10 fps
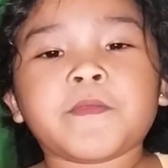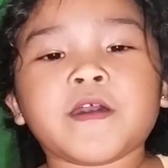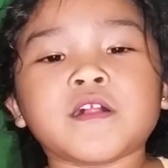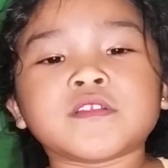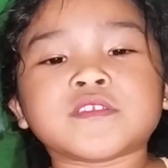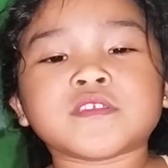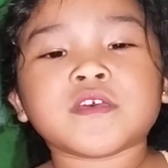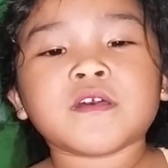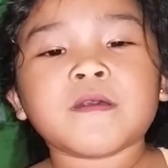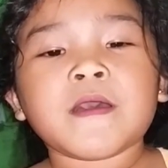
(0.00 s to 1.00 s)

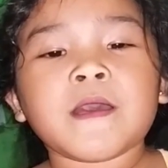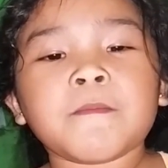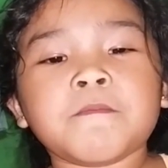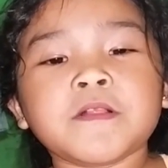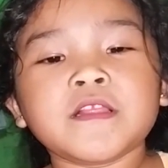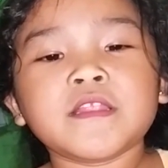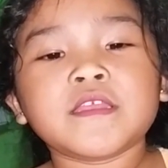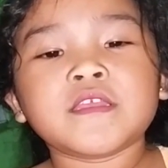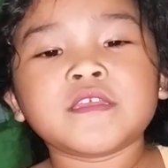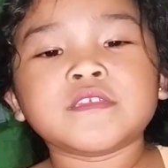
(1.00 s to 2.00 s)
Elsa,
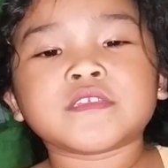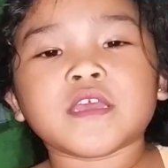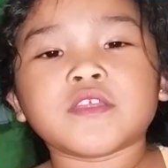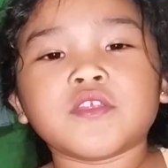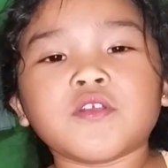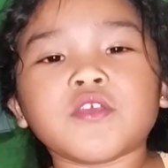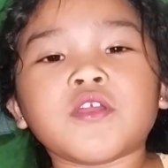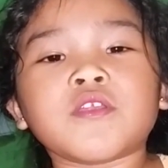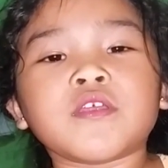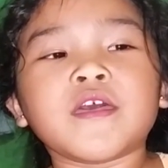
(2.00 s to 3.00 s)
please, I know
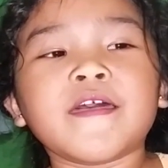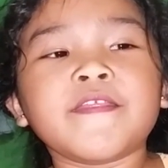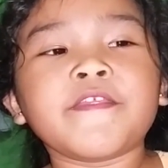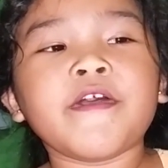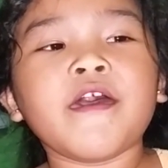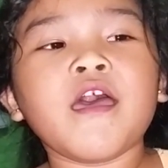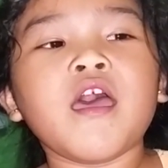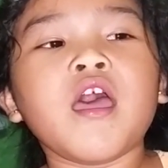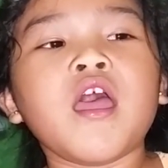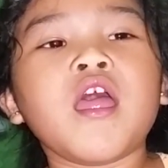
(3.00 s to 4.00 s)
you're in
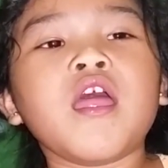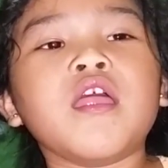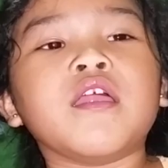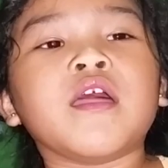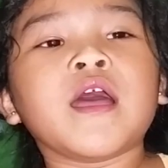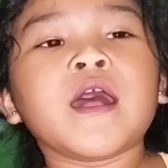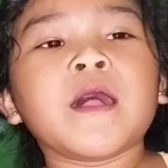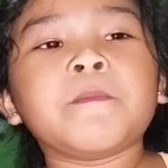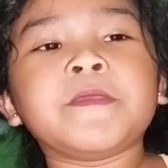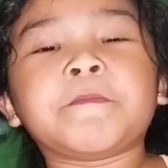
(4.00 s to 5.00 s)
there.
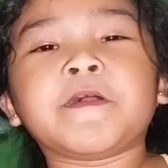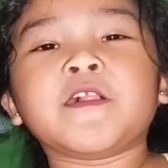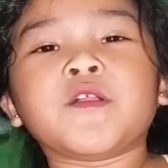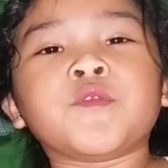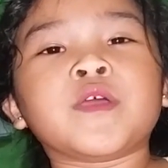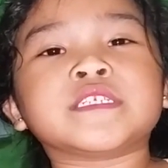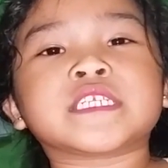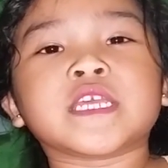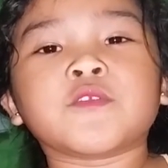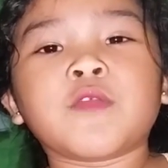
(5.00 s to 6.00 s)
People are
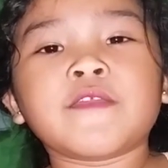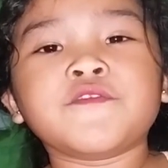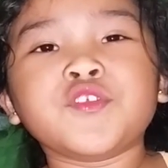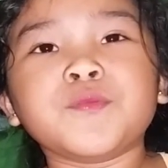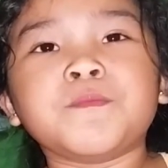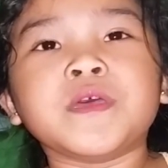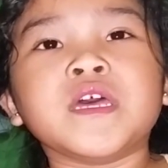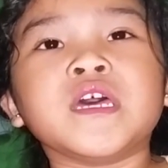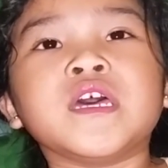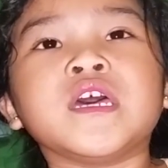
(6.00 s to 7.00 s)
asking, where have you
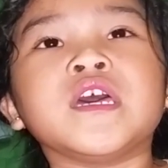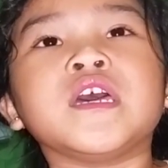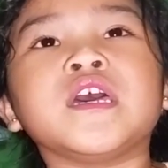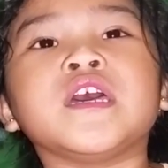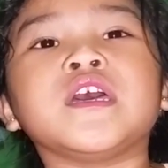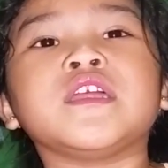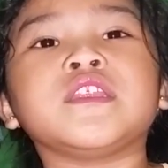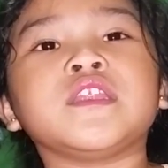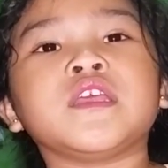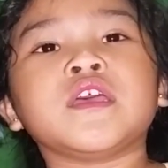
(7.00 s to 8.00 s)

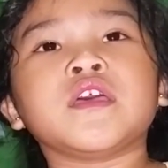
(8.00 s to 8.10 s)
been?